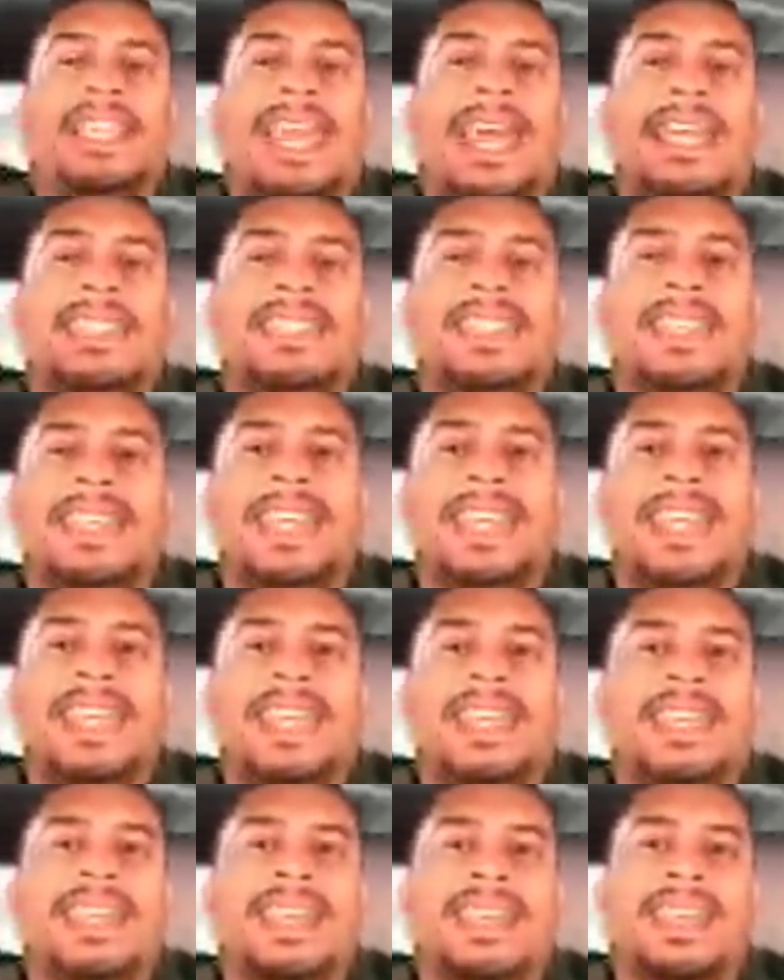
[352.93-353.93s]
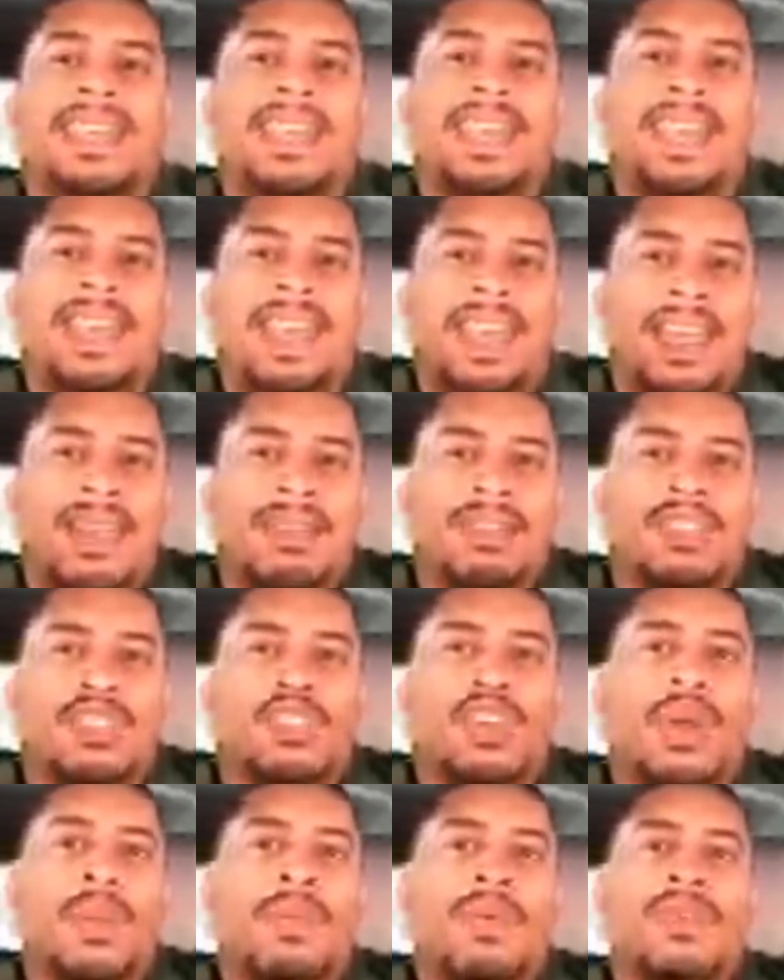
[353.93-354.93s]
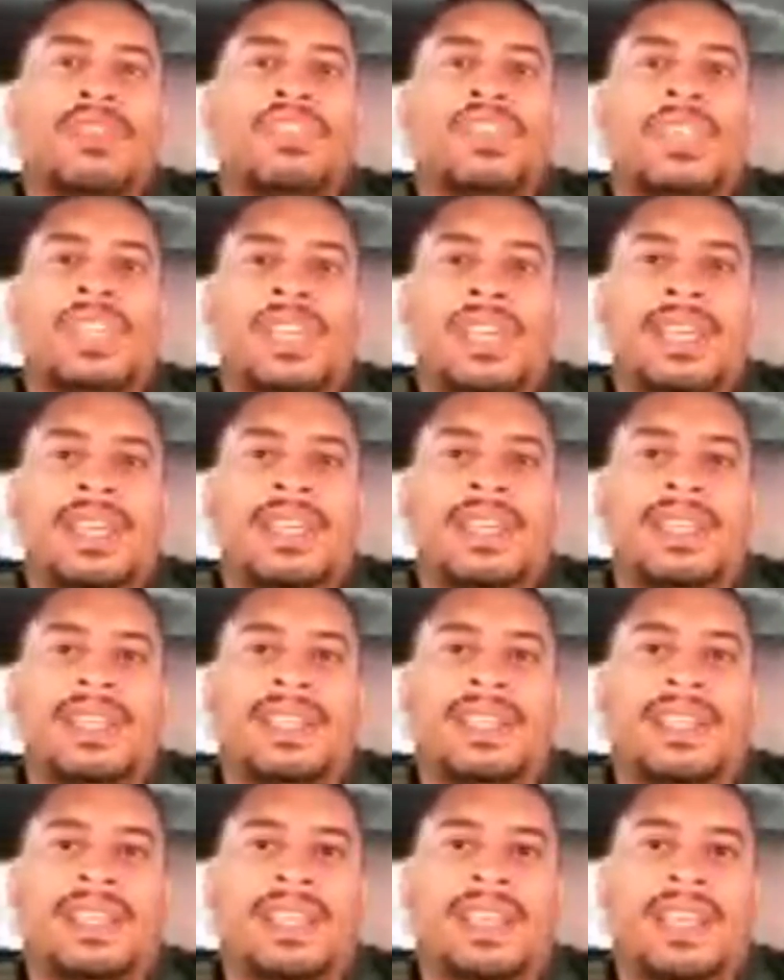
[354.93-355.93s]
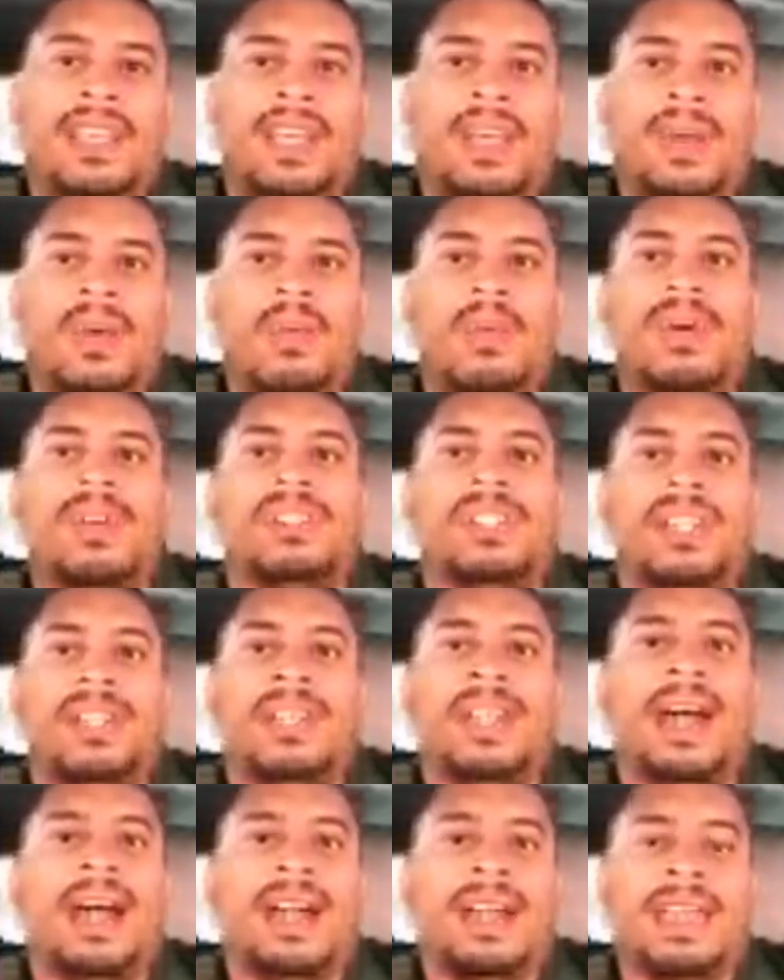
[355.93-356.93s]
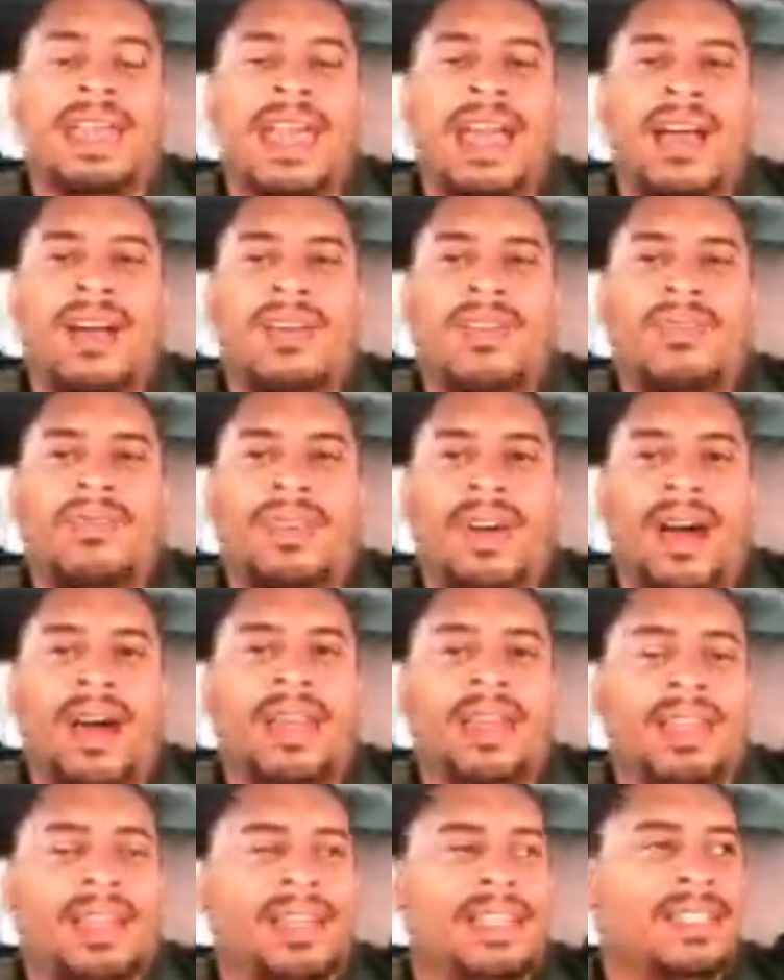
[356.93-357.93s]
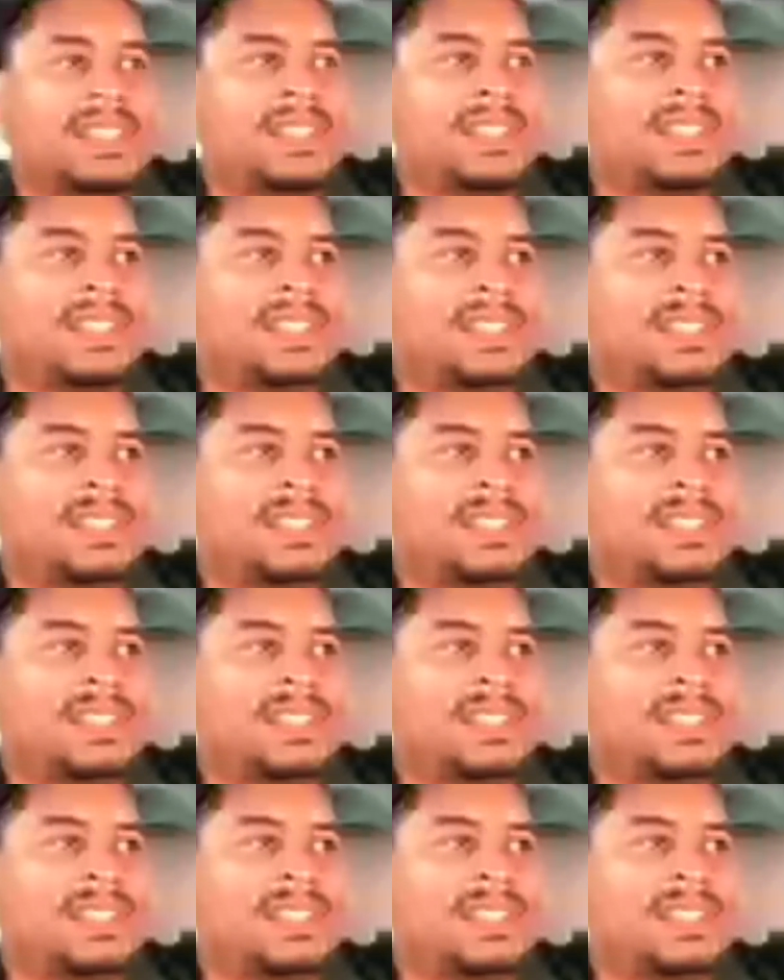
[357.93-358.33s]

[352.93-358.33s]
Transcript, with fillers: That's the key. If Triple G was to knock out Vanes,